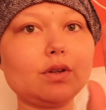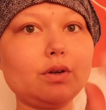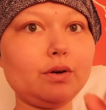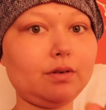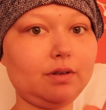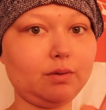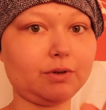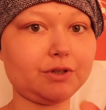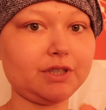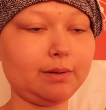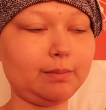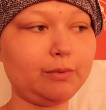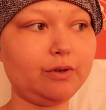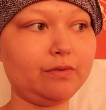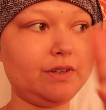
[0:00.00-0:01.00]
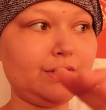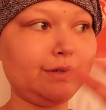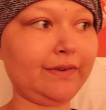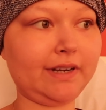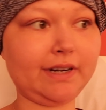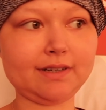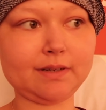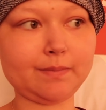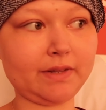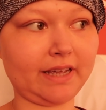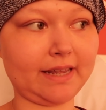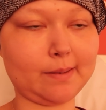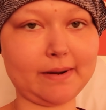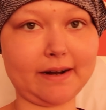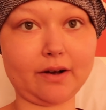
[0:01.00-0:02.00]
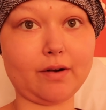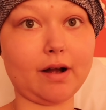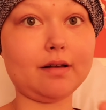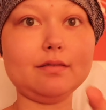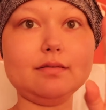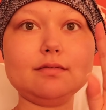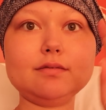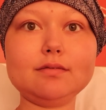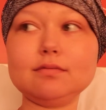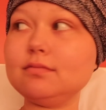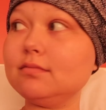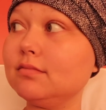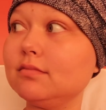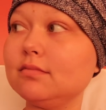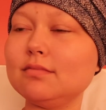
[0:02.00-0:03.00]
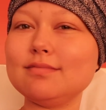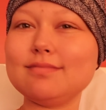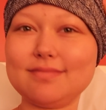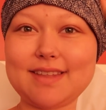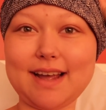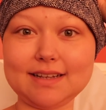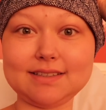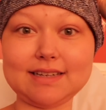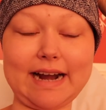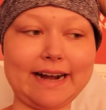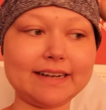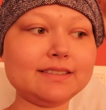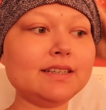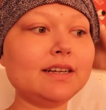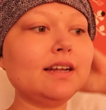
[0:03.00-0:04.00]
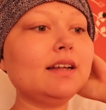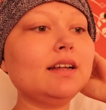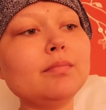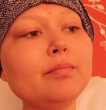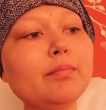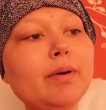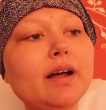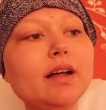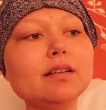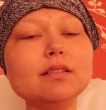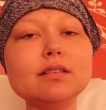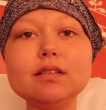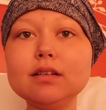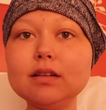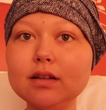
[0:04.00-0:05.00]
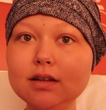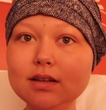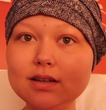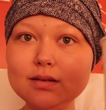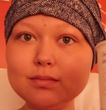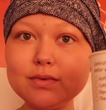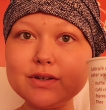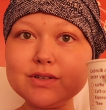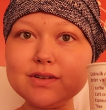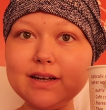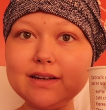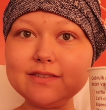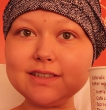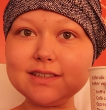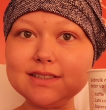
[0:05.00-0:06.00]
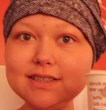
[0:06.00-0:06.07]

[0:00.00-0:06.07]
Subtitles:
Currently watching movies. If you hear something in the background, that's that. But I'm also having a